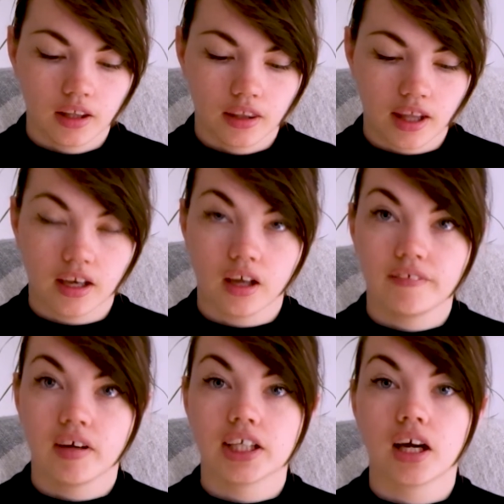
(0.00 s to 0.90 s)
then I
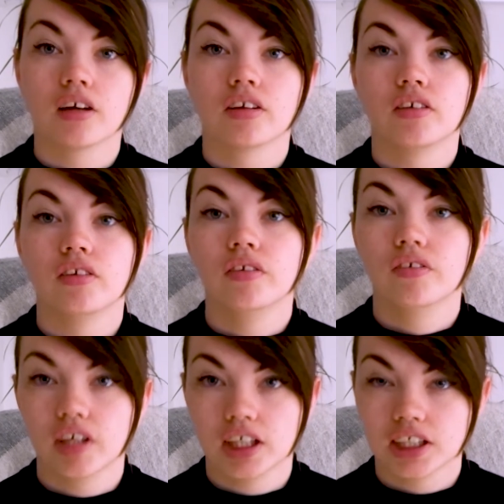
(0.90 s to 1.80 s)
find it harder to
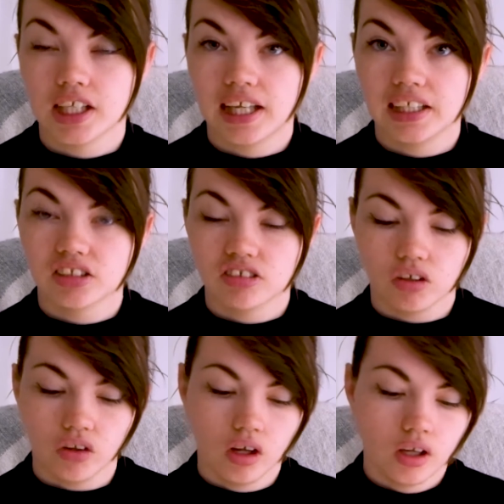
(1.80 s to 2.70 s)
finish it later on.